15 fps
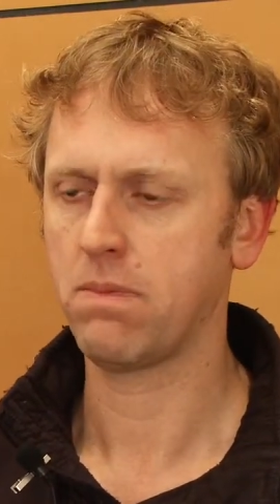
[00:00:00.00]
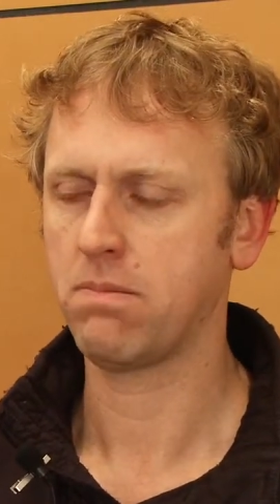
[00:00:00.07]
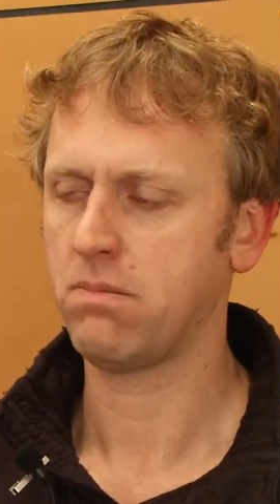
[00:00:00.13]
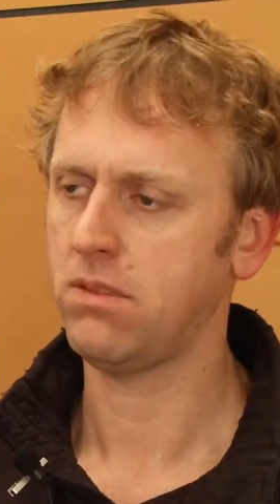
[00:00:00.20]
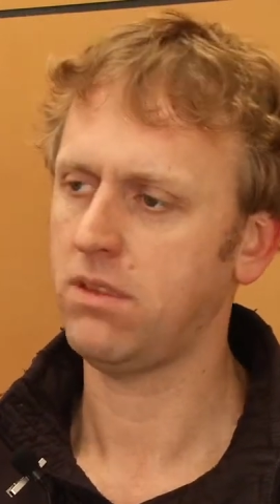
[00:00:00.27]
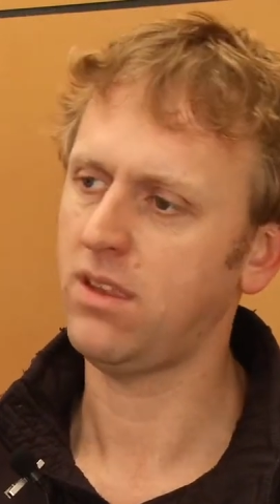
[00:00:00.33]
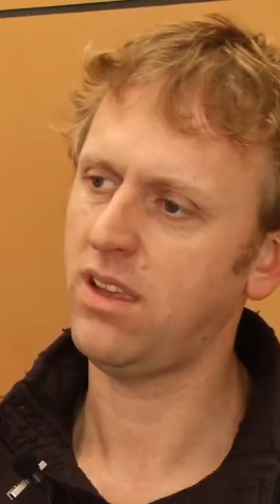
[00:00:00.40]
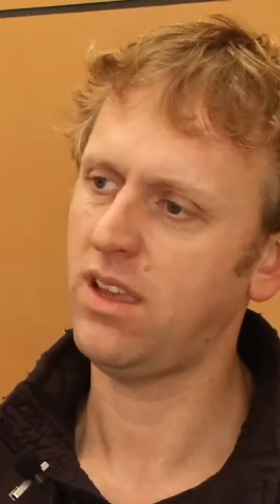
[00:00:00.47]

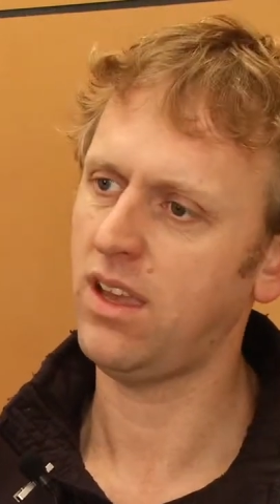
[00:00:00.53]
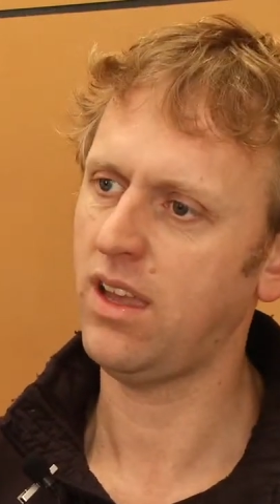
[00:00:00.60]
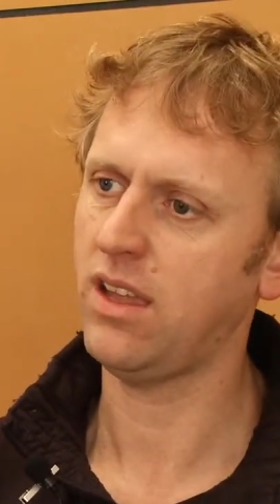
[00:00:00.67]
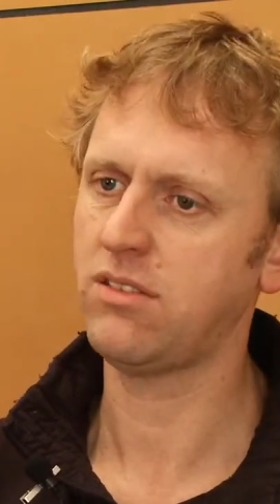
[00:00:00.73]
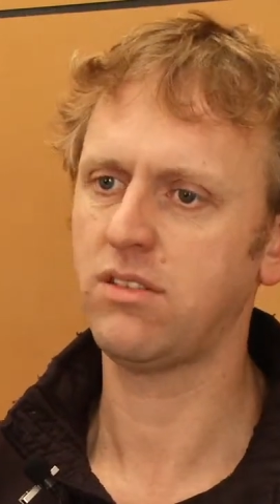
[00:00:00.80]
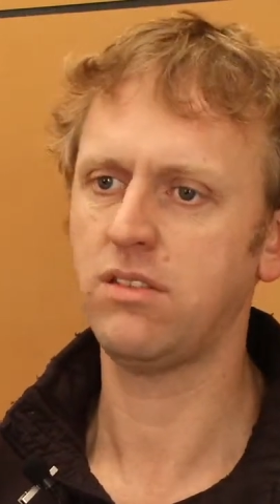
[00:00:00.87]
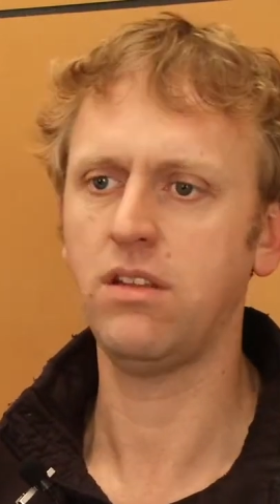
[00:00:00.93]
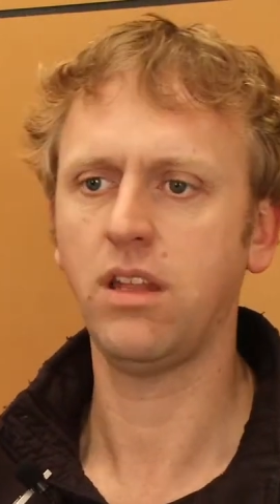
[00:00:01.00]
Nah,
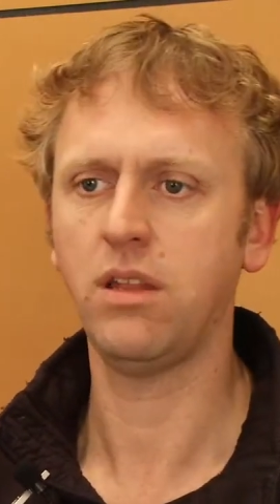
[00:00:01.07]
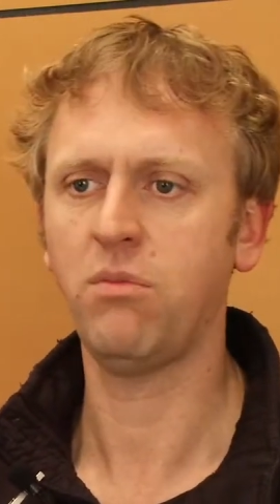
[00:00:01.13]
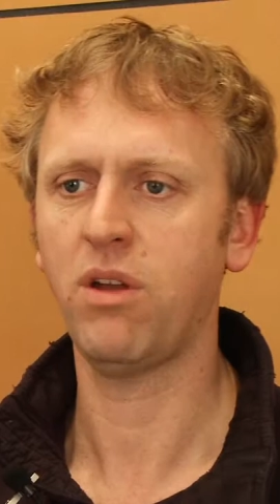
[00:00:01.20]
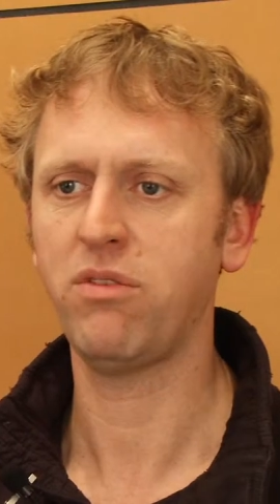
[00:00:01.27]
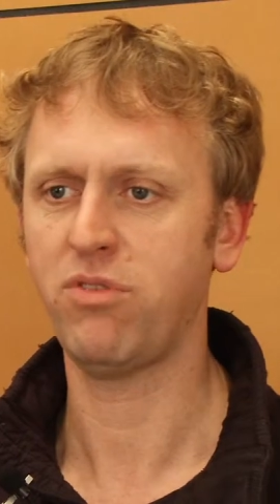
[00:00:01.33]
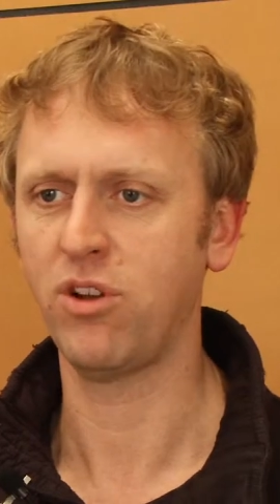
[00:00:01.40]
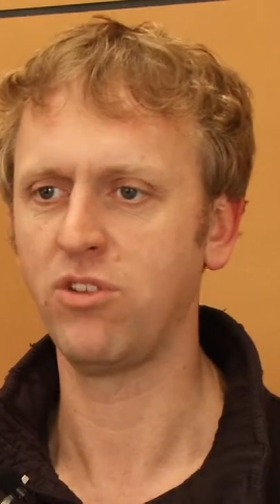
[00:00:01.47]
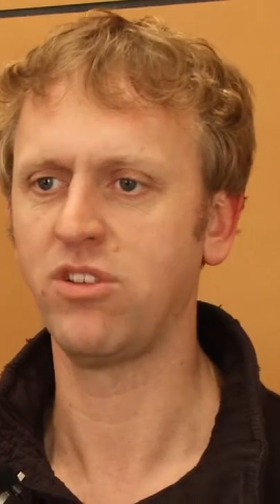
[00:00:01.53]
it's not in my
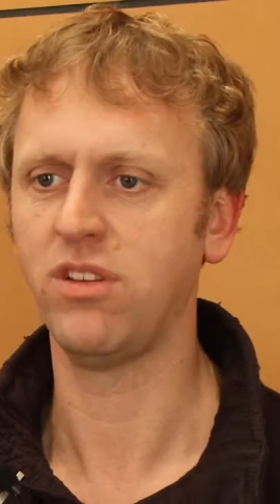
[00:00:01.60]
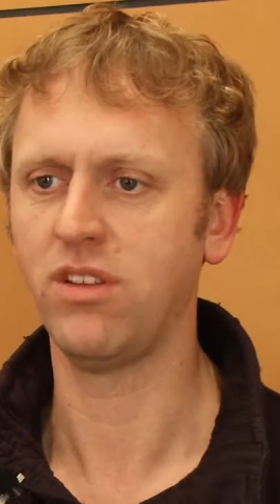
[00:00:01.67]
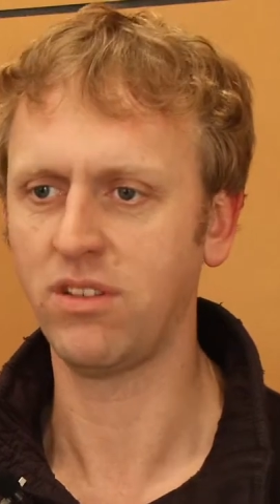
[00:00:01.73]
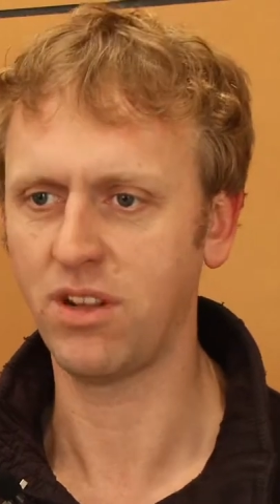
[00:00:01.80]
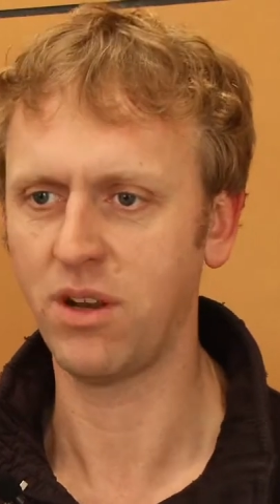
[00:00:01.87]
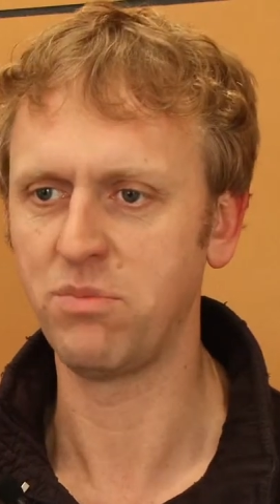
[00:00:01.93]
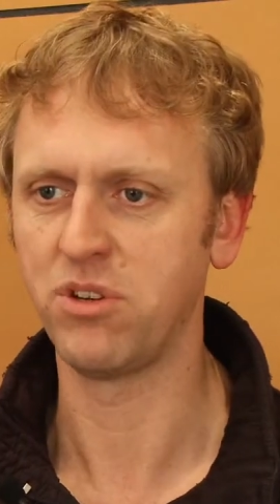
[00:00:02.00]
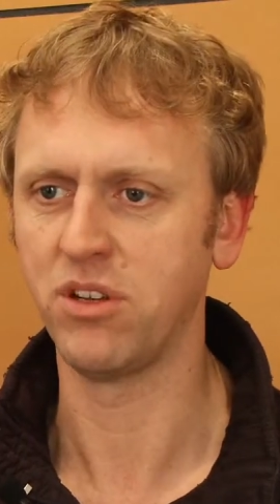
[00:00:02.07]
function
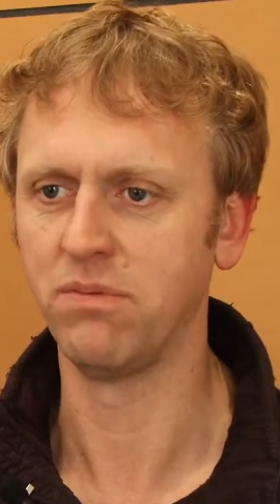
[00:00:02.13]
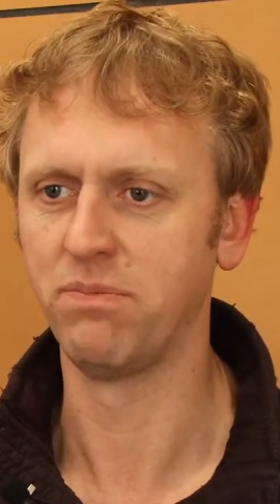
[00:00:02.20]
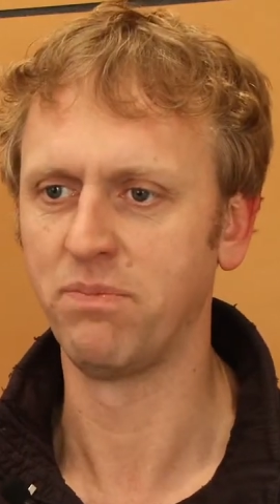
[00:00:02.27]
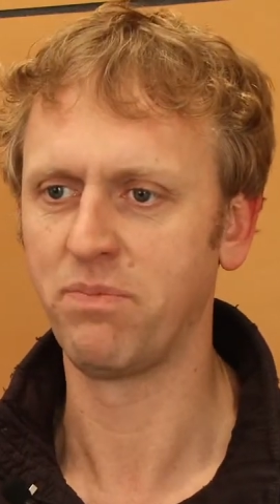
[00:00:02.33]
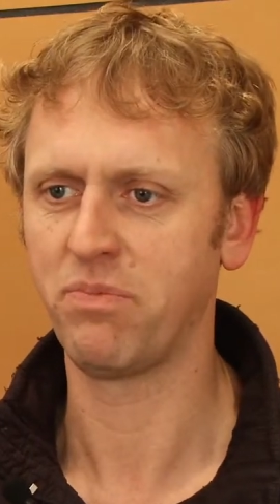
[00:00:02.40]
description.